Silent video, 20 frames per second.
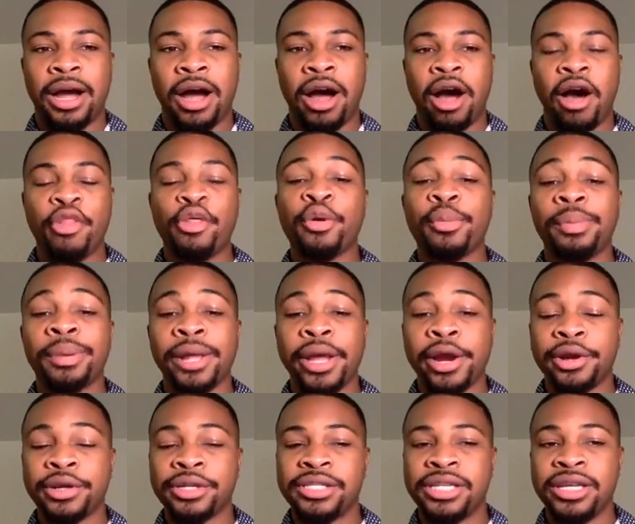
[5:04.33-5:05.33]
other
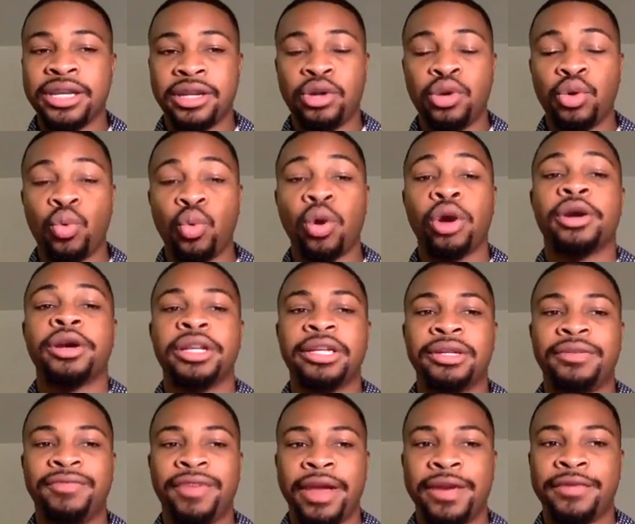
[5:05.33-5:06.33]
players did who weren't
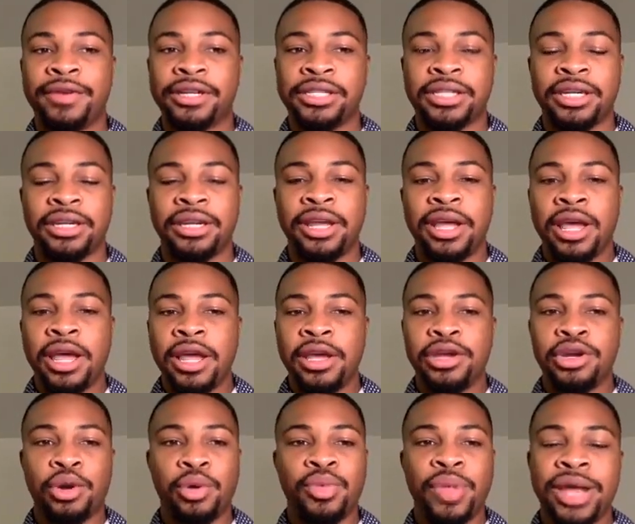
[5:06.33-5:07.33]
his favorites. And,
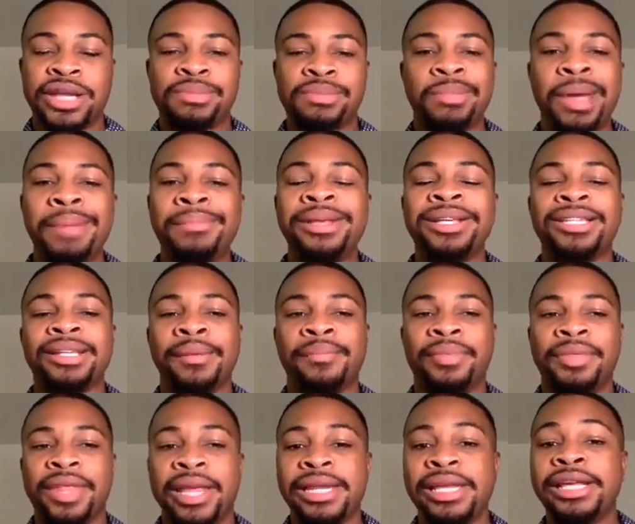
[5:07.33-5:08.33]
that's maybe
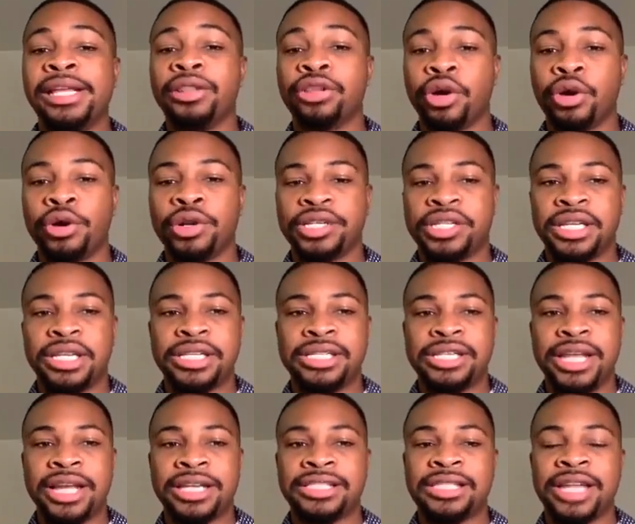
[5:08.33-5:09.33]
something that he learns in his
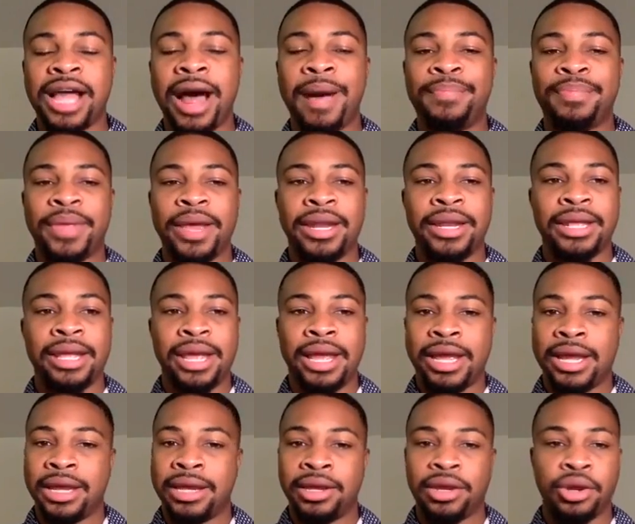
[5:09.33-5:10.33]
next stop, that,
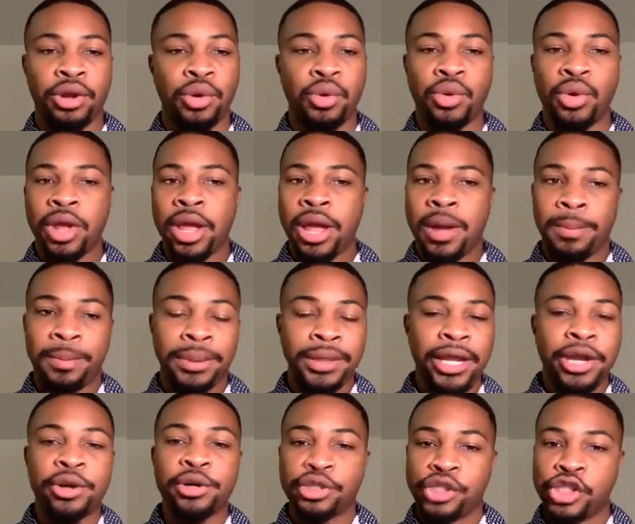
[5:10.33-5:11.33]
hey,
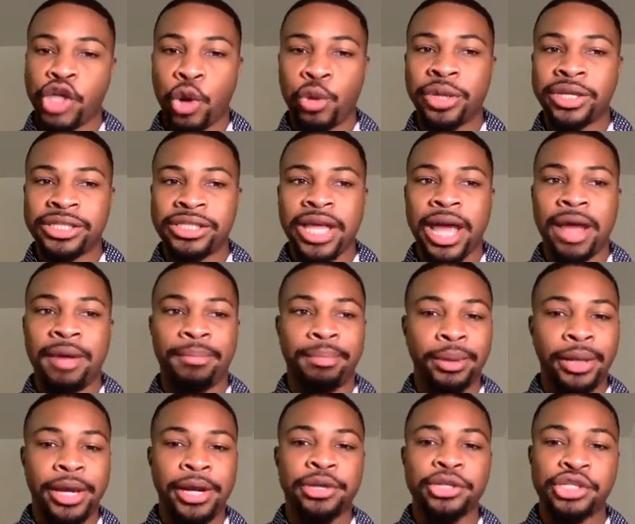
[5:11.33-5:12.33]
players notice that.
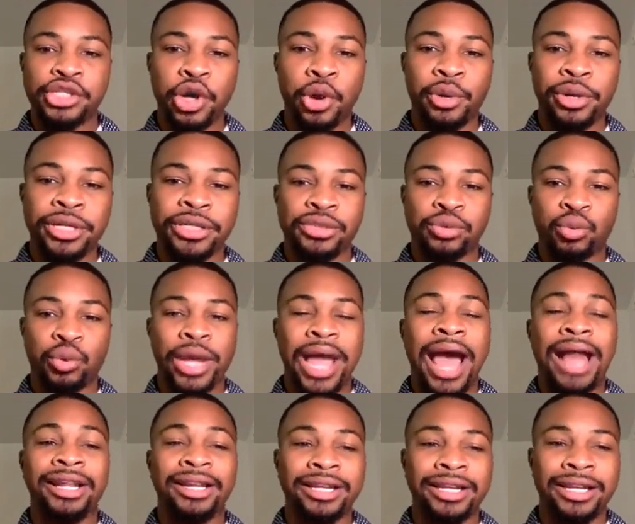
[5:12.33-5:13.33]
Players notice
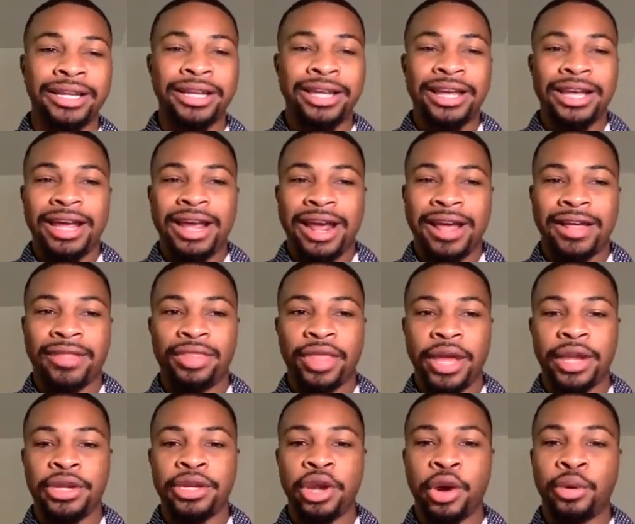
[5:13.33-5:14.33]
reality, and
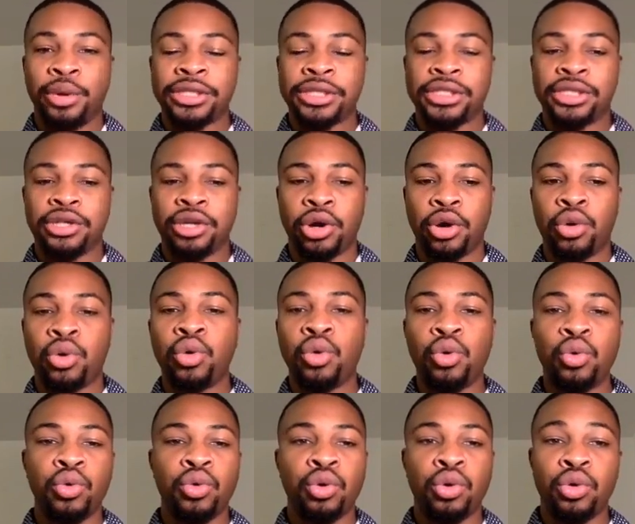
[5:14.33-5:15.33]
they notice,
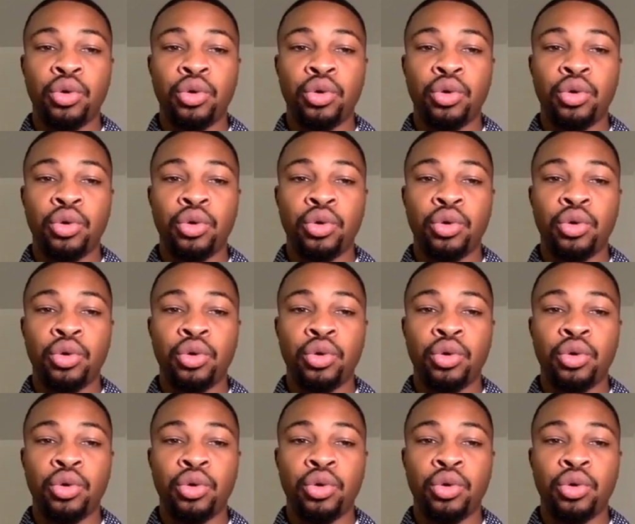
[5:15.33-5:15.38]
who